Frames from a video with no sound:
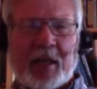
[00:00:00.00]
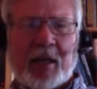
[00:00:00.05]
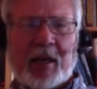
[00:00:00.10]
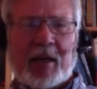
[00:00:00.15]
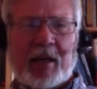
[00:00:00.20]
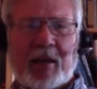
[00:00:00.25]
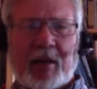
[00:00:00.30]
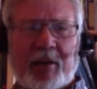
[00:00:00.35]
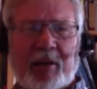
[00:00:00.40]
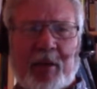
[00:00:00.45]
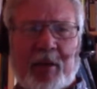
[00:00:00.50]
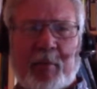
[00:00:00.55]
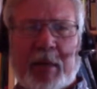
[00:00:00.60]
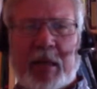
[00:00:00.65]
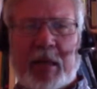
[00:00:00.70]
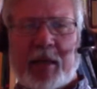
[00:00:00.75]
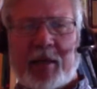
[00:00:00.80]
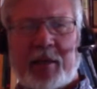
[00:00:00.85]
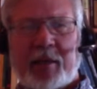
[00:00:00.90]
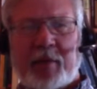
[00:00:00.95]
uh, the
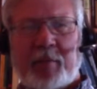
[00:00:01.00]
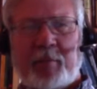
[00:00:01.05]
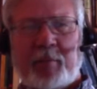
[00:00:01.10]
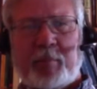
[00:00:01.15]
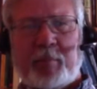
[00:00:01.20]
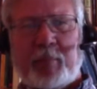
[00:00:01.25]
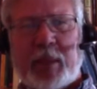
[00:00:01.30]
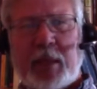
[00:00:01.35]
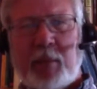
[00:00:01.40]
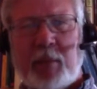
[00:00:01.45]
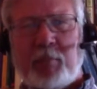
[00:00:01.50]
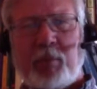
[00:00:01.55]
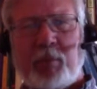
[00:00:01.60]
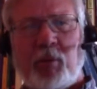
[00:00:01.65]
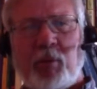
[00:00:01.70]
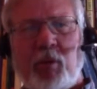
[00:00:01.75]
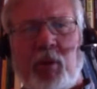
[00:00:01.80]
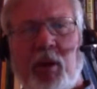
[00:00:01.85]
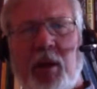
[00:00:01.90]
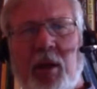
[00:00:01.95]
American
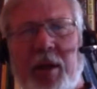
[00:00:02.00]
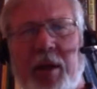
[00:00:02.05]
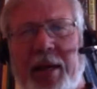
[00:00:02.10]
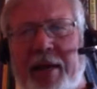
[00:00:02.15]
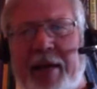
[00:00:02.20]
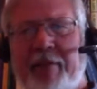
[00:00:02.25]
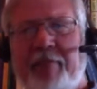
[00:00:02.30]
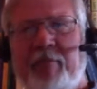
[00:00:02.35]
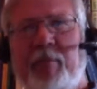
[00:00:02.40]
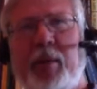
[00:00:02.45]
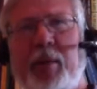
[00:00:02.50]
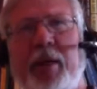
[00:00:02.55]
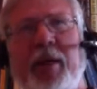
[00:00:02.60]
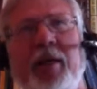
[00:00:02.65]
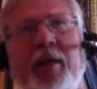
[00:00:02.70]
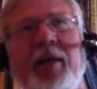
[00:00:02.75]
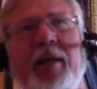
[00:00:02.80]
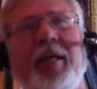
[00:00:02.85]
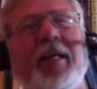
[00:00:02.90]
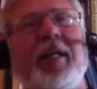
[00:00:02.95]
people have
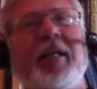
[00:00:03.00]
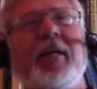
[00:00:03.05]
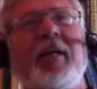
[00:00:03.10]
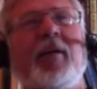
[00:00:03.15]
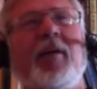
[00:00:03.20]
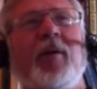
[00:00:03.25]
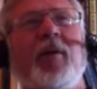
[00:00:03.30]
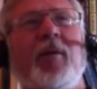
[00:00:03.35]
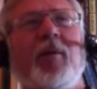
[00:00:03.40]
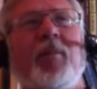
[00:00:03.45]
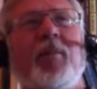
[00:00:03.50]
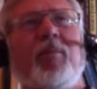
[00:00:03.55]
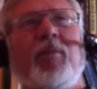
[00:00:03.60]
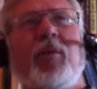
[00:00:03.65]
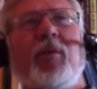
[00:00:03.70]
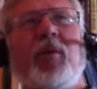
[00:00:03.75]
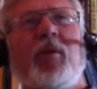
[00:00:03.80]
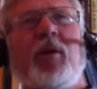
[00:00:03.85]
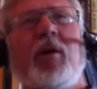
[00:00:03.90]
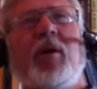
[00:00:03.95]
been
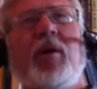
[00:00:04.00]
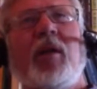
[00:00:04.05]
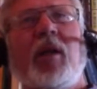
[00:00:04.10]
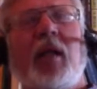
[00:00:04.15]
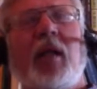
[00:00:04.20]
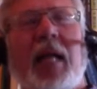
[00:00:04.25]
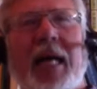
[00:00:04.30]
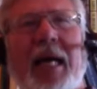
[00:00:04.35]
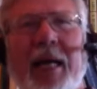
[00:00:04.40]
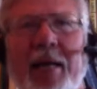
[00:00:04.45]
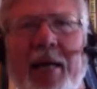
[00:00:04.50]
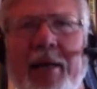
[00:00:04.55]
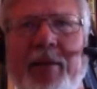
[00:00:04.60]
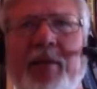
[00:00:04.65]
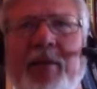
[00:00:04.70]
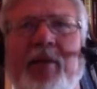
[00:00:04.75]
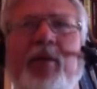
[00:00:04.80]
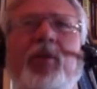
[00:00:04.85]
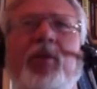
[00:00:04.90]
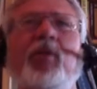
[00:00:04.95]
lied
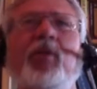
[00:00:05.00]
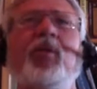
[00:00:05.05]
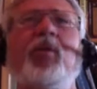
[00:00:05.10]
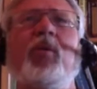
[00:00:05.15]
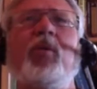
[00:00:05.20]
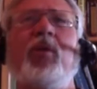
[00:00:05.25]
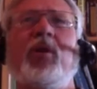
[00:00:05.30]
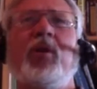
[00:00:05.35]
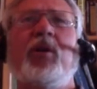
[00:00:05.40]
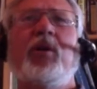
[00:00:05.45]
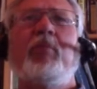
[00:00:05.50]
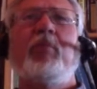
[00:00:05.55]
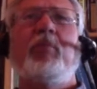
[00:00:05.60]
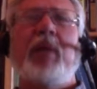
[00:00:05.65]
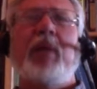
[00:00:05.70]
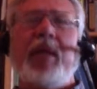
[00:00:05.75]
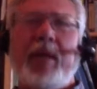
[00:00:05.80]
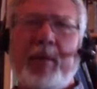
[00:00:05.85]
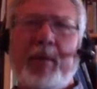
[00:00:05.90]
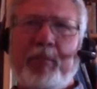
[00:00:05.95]
to,
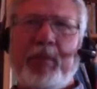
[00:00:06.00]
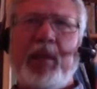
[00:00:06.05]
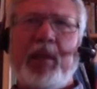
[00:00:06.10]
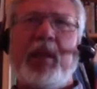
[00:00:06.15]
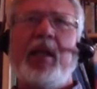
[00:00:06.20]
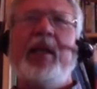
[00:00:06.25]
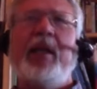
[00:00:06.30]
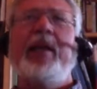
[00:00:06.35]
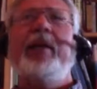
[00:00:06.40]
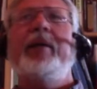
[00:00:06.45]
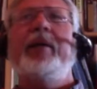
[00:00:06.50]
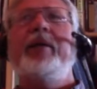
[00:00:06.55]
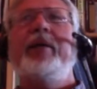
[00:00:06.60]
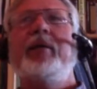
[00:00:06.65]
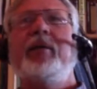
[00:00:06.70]
manipulated,